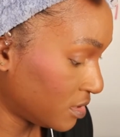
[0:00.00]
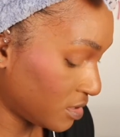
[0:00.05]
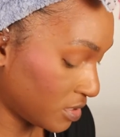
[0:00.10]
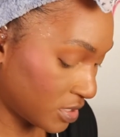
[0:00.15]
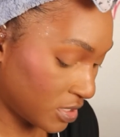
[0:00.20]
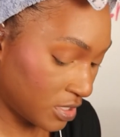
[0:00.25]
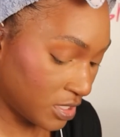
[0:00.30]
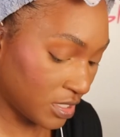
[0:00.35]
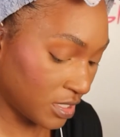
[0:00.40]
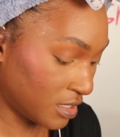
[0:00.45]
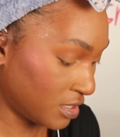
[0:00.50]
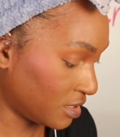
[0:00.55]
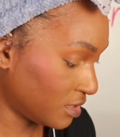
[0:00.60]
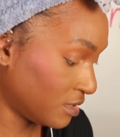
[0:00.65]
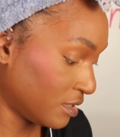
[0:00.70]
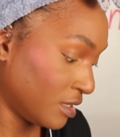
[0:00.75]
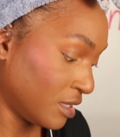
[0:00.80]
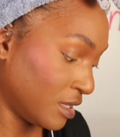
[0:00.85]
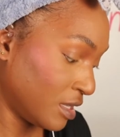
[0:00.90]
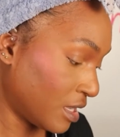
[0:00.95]
Because I'm
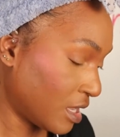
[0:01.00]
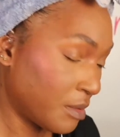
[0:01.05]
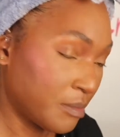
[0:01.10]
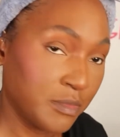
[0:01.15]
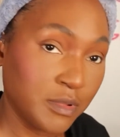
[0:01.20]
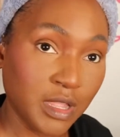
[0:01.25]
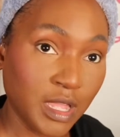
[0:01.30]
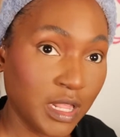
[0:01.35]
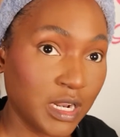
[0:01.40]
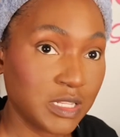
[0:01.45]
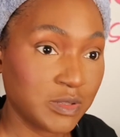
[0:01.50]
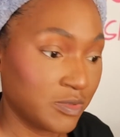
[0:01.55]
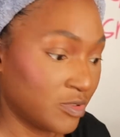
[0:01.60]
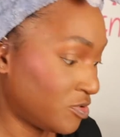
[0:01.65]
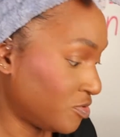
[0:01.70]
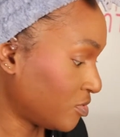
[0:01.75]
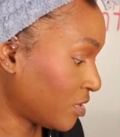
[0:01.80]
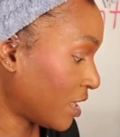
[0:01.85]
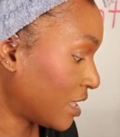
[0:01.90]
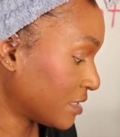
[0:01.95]
gonna be honest with
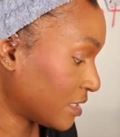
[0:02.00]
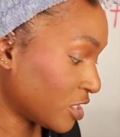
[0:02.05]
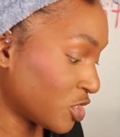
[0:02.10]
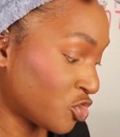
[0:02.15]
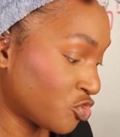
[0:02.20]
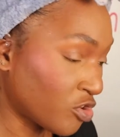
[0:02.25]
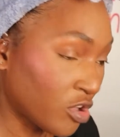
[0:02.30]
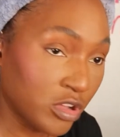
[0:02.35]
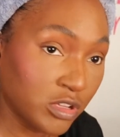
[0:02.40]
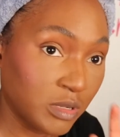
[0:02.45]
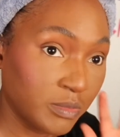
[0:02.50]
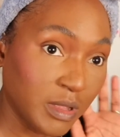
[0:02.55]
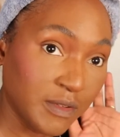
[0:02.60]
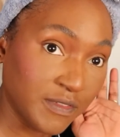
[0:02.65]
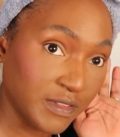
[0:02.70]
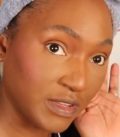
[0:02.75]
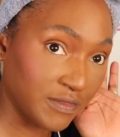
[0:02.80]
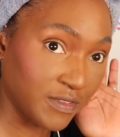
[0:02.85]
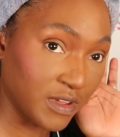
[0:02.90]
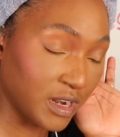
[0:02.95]
you guys, I struggled to pay
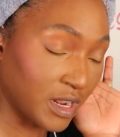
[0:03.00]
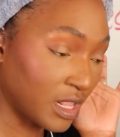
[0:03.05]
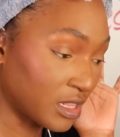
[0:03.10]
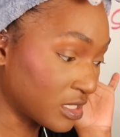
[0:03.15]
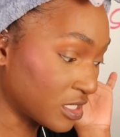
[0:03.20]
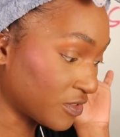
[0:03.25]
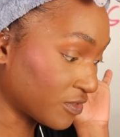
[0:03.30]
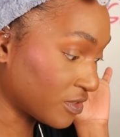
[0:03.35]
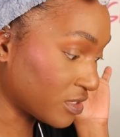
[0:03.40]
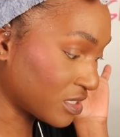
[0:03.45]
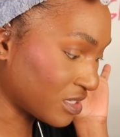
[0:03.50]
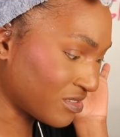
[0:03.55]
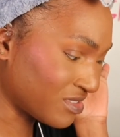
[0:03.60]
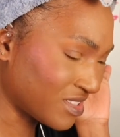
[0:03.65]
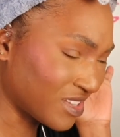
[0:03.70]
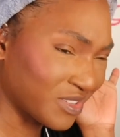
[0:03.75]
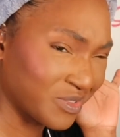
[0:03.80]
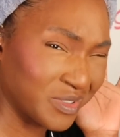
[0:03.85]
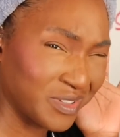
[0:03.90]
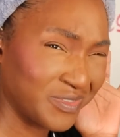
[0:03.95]
$55 for this. I was
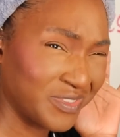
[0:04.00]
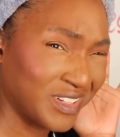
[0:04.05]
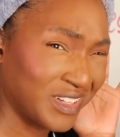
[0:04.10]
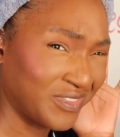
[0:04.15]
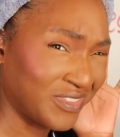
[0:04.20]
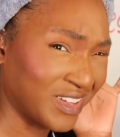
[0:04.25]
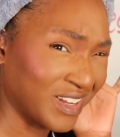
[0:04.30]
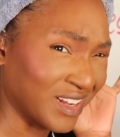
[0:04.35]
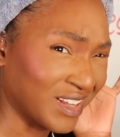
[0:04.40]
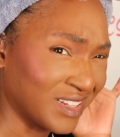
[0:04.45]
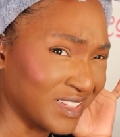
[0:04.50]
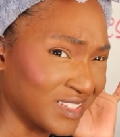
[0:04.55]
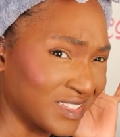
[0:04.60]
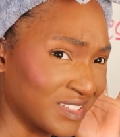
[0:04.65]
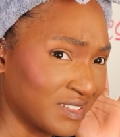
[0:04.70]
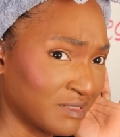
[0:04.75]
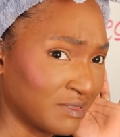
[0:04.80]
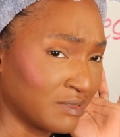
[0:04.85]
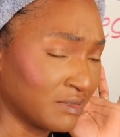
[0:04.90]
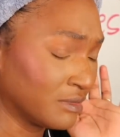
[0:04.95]
like, what,
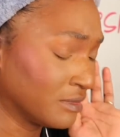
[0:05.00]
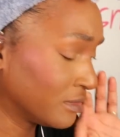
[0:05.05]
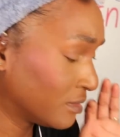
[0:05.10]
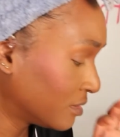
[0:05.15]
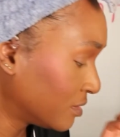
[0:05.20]
$55? Ooh.